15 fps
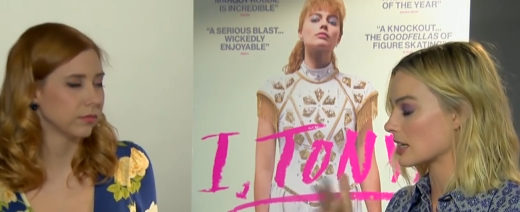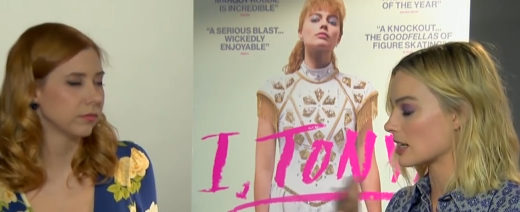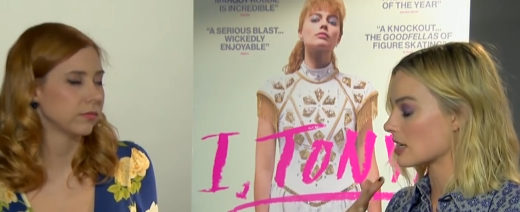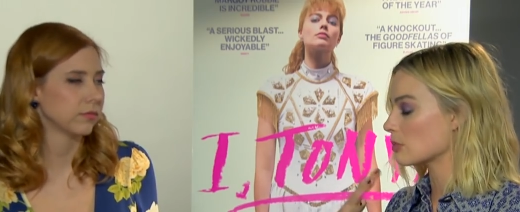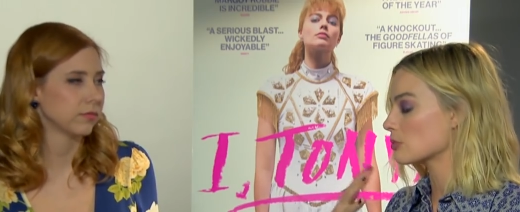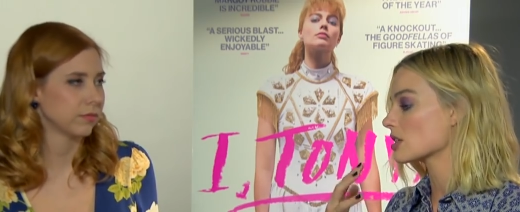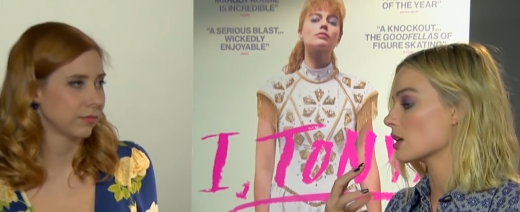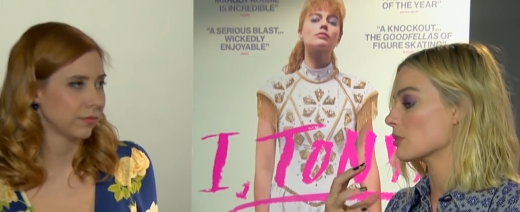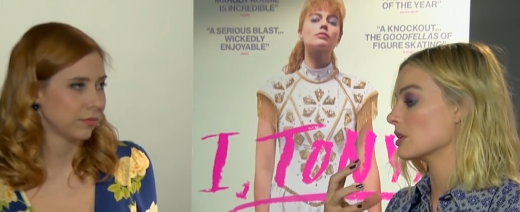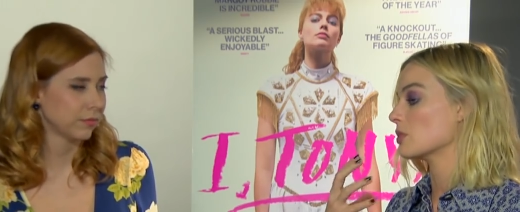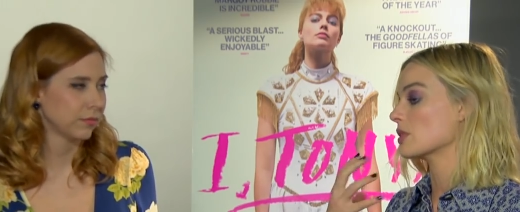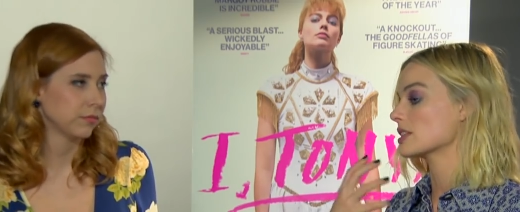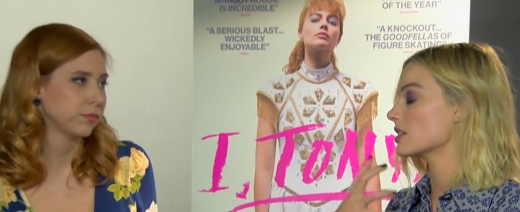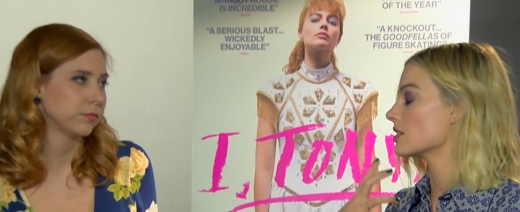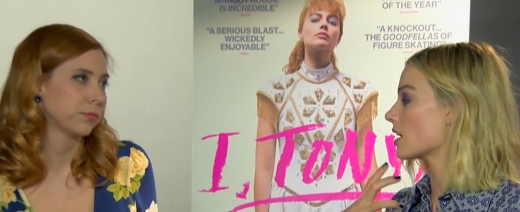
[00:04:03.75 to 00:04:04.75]
Speaker 1: letting him tell me
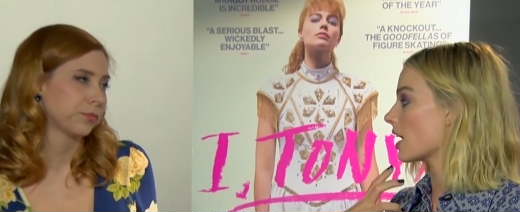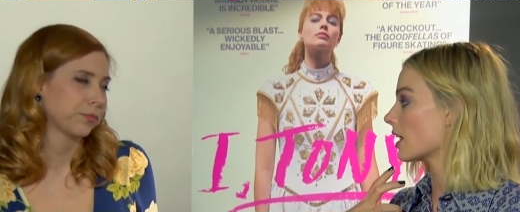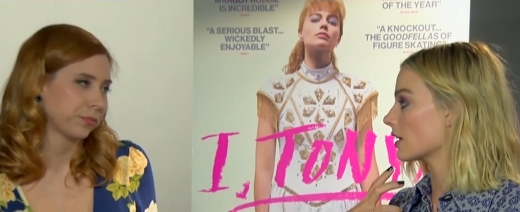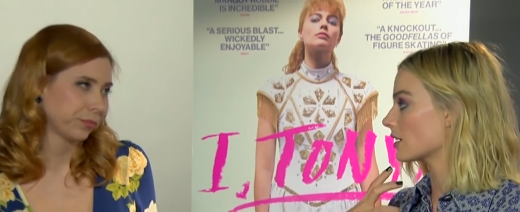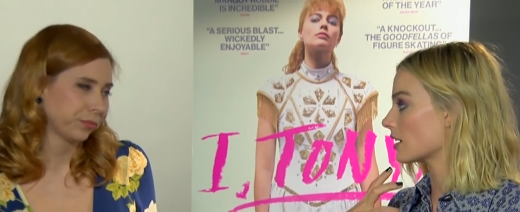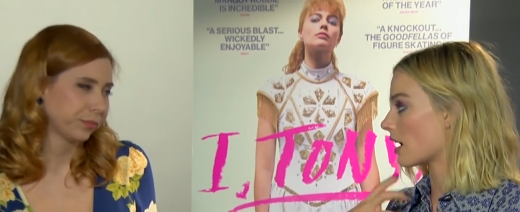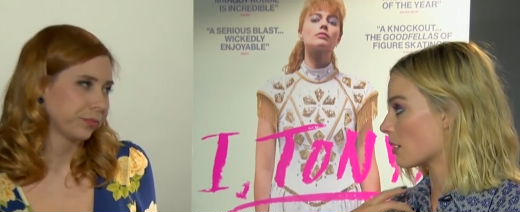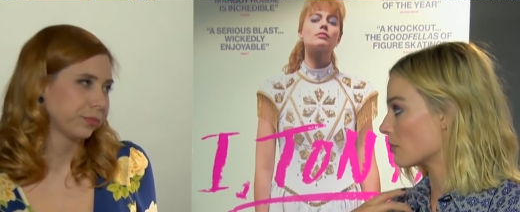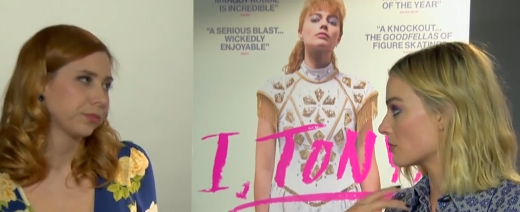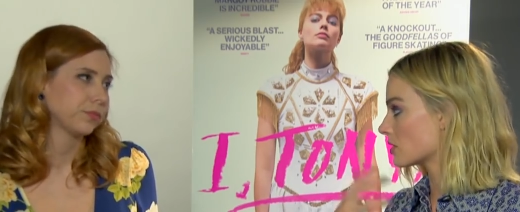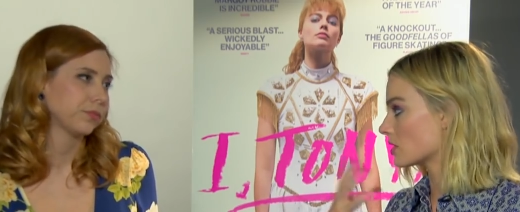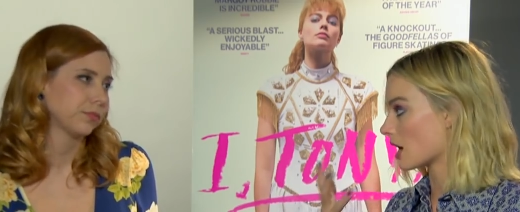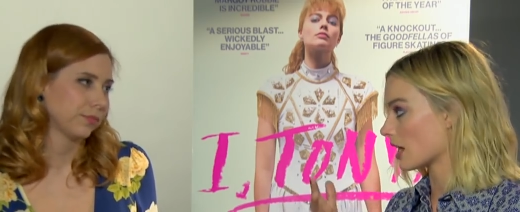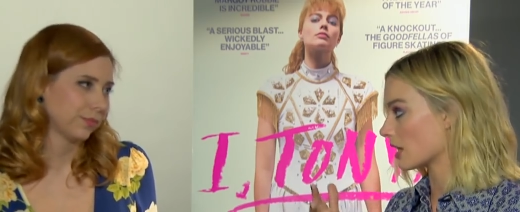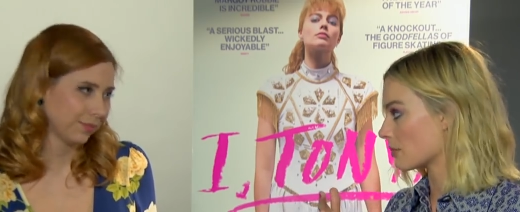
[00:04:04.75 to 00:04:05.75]
when to dial it up,
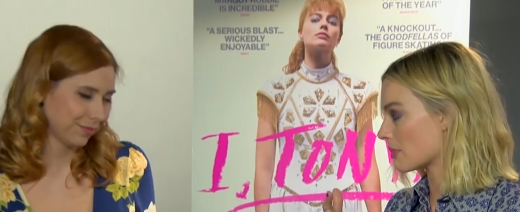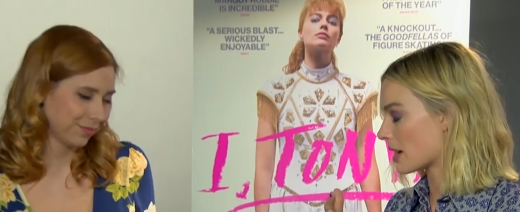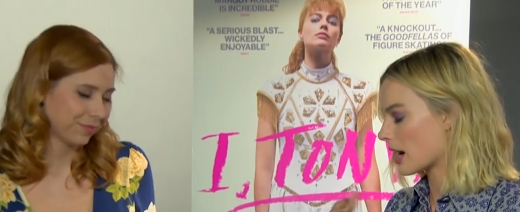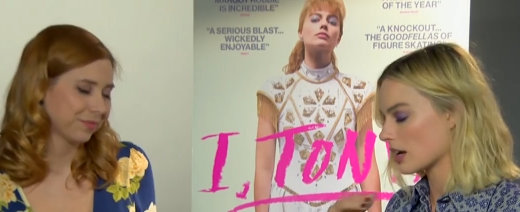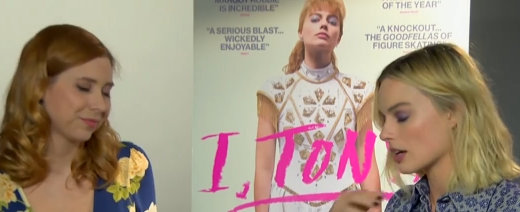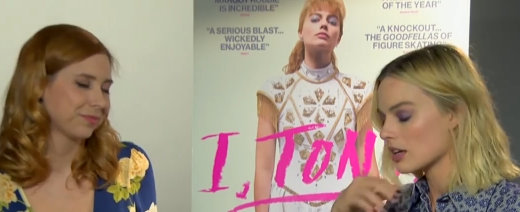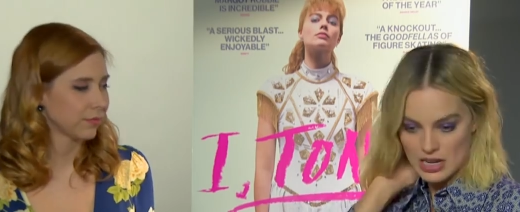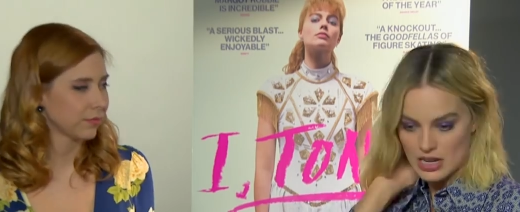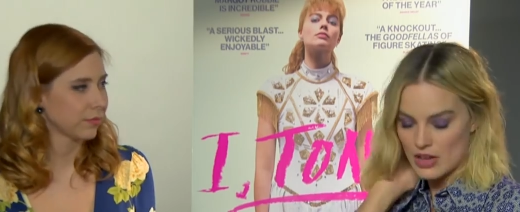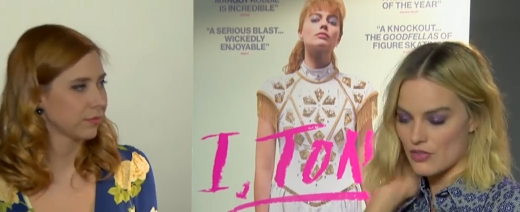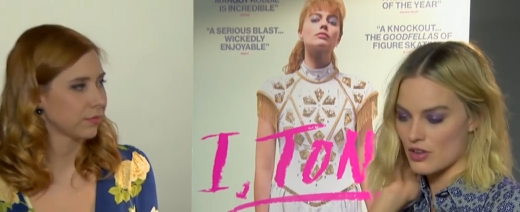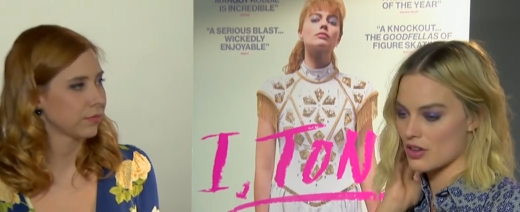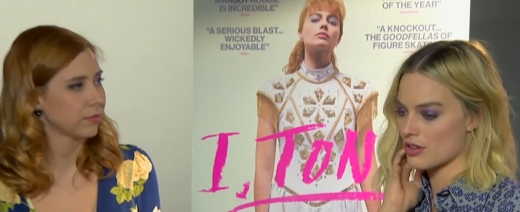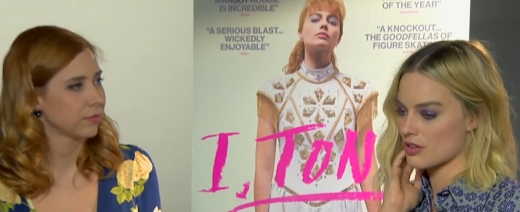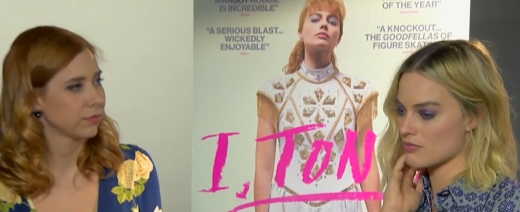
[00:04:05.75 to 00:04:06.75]
dial it back. He
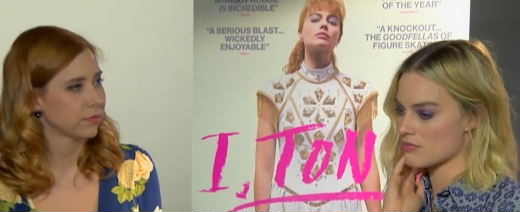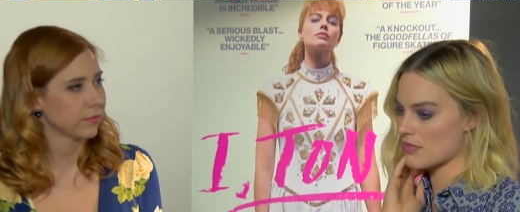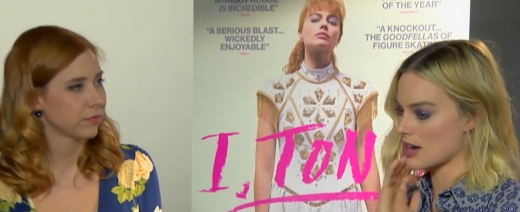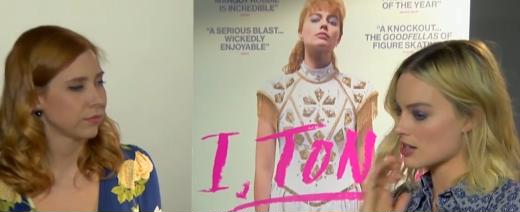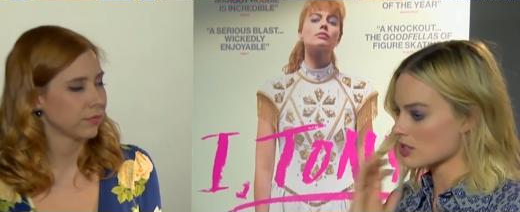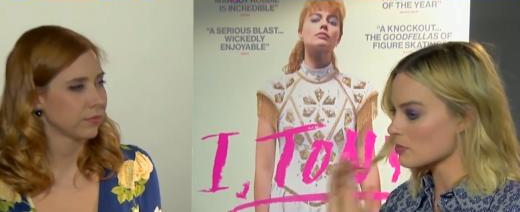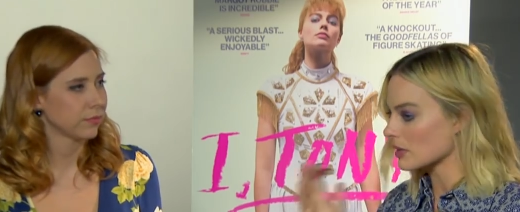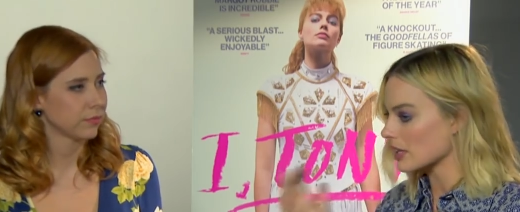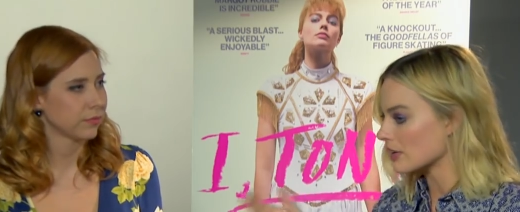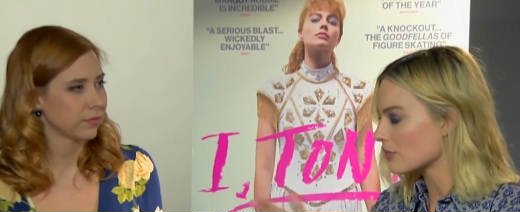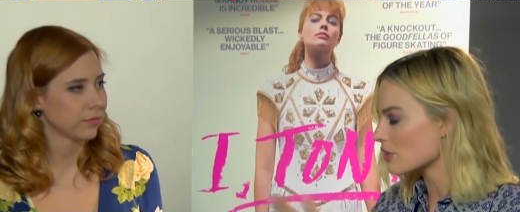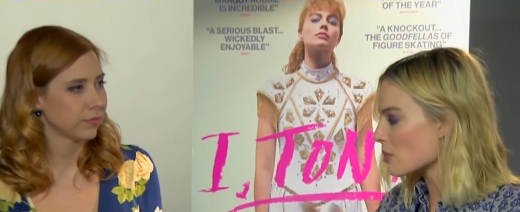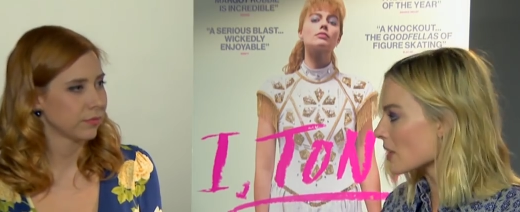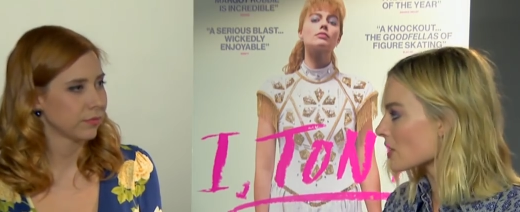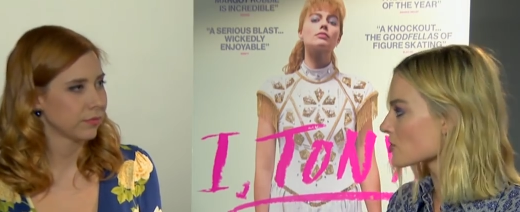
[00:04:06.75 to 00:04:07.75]
never made us play
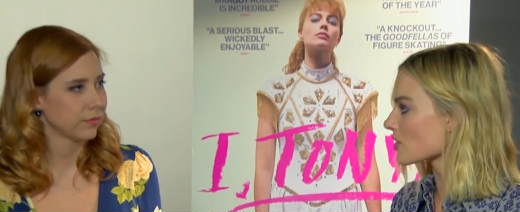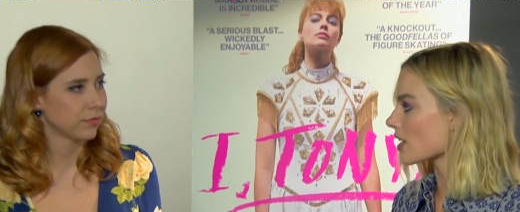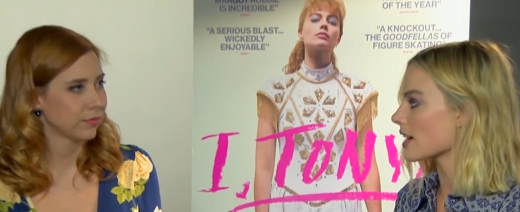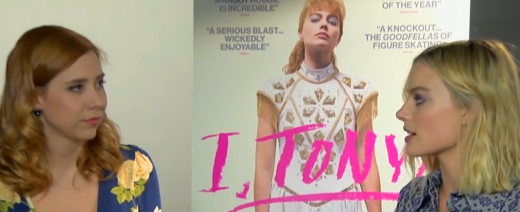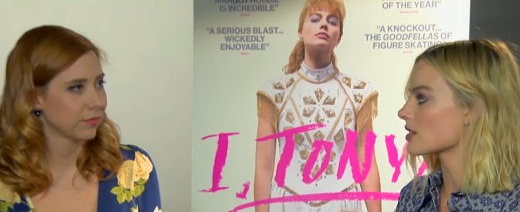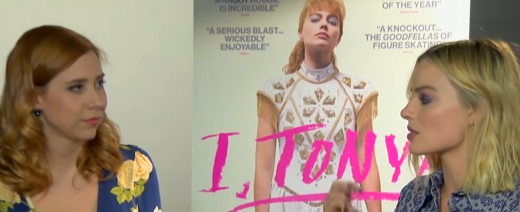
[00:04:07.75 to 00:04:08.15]
for the punchline.